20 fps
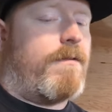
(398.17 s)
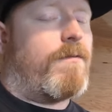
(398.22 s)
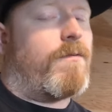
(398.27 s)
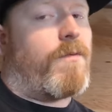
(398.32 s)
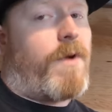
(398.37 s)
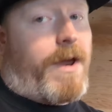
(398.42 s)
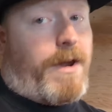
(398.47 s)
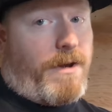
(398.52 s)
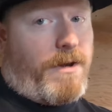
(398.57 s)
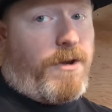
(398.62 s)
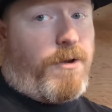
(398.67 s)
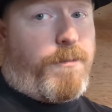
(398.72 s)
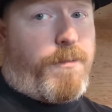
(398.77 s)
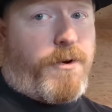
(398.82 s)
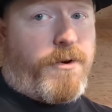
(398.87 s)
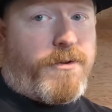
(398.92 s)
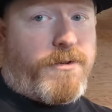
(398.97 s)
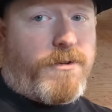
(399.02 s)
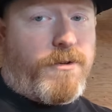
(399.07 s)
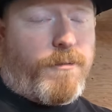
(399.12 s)
ran a new
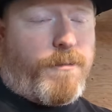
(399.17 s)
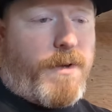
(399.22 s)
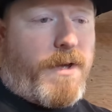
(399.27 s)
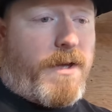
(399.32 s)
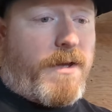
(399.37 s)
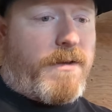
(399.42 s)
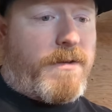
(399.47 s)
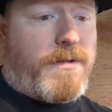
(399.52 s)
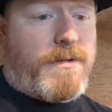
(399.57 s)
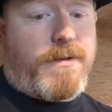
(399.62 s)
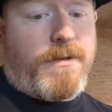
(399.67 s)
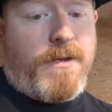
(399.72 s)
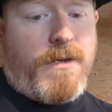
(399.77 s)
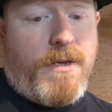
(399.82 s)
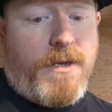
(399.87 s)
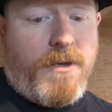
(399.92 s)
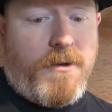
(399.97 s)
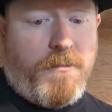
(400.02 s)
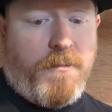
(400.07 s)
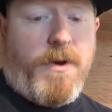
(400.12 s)
personal best,
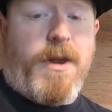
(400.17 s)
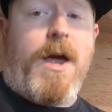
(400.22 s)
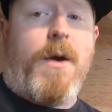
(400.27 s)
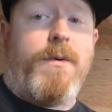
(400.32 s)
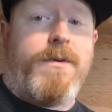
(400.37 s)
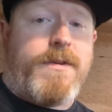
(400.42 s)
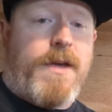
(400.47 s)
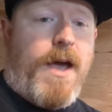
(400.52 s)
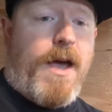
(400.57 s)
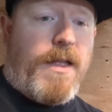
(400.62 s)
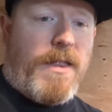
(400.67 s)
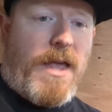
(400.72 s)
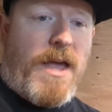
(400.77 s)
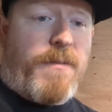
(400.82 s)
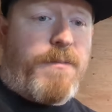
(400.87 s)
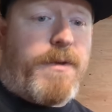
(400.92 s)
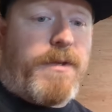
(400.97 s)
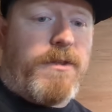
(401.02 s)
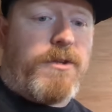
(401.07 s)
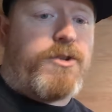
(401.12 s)
but I was hot
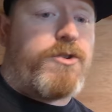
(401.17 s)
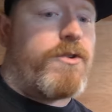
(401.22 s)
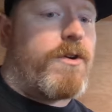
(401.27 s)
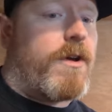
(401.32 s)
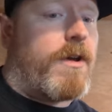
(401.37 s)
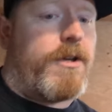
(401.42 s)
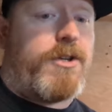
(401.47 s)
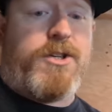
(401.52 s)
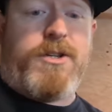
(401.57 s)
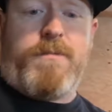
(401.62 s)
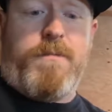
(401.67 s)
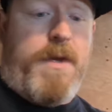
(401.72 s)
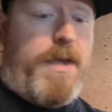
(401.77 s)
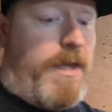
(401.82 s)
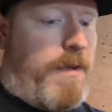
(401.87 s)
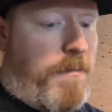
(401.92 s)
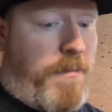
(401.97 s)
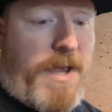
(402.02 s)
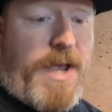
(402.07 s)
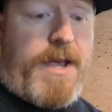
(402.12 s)
lapping the truck, just
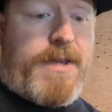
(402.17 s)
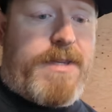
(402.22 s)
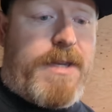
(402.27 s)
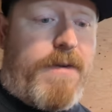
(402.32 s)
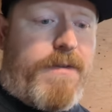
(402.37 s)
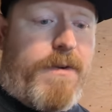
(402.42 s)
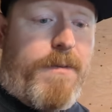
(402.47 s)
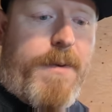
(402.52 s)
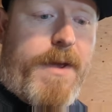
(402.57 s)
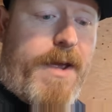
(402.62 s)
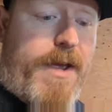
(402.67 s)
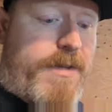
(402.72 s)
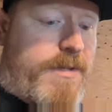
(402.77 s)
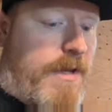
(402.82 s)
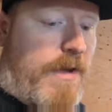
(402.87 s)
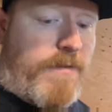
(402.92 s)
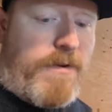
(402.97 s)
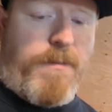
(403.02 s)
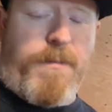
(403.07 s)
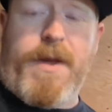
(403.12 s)
making pass after pass
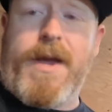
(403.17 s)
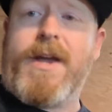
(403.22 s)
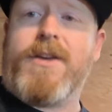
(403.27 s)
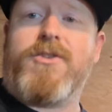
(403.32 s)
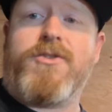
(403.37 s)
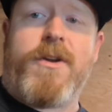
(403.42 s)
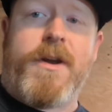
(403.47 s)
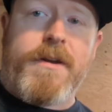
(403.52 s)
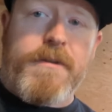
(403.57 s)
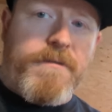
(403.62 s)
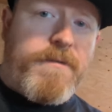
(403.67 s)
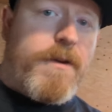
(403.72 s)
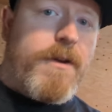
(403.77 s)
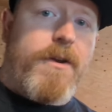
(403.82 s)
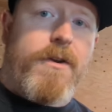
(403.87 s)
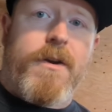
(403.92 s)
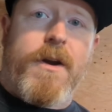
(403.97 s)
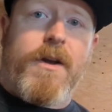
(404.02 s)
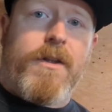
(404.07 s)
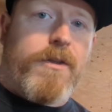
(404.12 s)
after pass, trying to
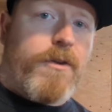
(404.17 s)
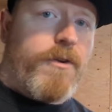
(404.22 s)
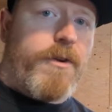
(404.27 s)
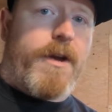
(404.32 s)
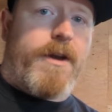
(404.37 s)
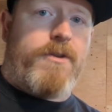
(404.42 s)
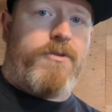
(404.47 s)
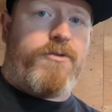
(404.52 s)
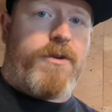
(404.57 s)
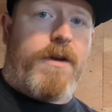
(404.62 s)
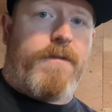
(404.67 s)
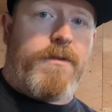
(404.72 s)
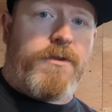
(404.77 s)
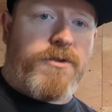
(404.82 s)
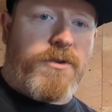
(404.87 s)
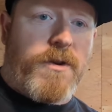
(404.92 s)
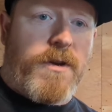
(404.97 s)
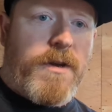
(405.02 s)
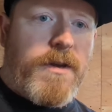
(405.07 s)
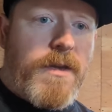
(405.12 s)
figure out, learn how to drive the
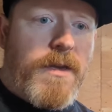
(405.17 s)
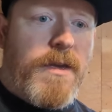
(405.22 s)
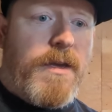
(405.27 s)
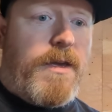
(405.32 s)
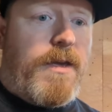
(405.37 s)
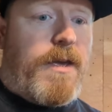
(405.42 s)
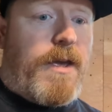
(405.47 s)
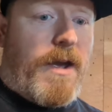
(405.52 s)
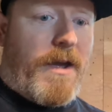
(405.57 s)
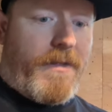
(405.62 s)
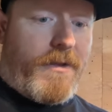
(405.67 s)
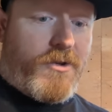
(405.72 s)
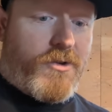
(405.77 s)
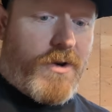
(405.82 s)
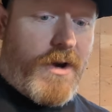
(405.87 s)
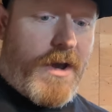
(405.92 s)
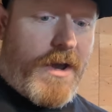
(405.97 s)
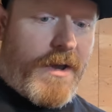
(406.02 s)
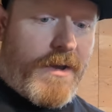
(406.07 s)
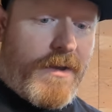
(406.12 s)
truck at the
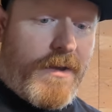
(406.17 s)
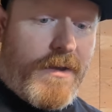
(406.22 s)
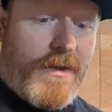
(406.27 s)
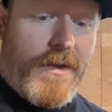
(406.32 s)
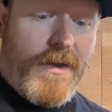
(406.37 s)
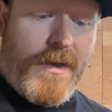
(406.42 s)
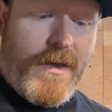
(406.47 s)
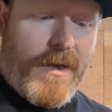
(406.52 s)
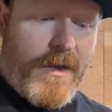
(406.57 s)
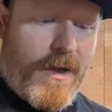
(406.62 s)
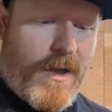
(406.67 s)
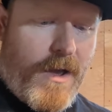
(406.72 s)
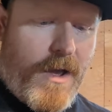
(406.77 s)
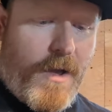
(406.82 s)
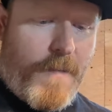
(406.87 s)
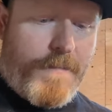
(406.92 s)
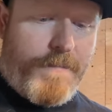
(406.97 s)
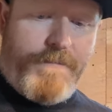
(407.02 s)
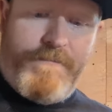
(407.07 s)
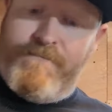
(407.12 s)
track.
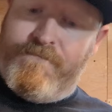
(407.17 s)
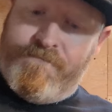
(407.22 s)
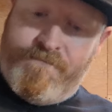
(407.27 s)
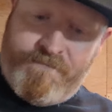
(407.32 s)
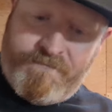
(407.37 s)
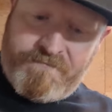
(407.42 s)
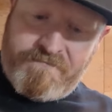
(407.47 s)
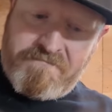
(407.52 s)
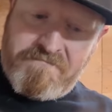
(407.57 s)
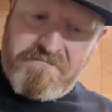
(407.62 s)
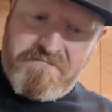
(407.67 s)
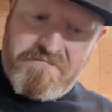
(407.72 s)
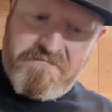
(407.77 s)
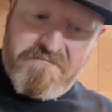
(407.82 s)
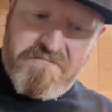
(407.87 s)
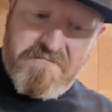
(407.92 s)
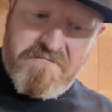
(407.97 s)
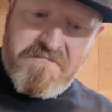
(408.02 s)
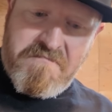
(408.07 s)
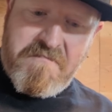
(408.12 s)

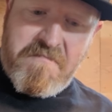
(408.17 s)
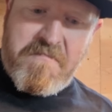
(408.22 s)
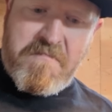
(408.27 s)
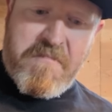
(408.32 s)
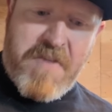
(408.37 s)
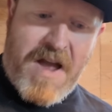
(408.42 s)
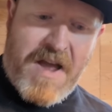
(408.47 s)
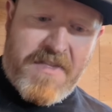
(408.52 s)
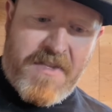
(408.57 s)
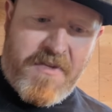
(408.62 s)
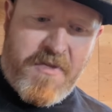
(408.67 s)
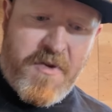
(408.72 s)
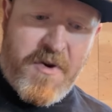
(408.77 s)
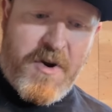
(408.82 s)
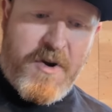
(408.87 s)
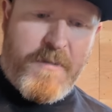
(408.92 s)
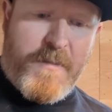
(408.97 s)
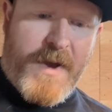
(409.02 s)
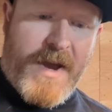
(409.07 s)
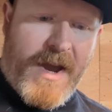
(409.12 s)
By the
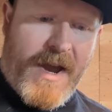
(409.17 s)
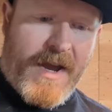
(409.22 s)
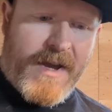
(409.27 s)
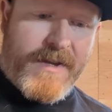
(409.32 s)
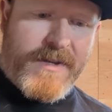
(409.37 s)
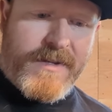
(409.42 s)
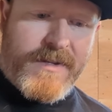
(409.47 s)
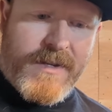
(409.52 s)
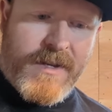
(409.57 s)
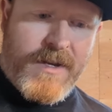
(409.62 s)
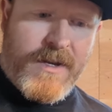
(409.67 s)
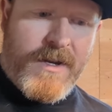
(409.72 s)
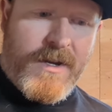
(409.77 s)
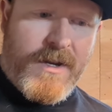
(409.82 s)
third pass,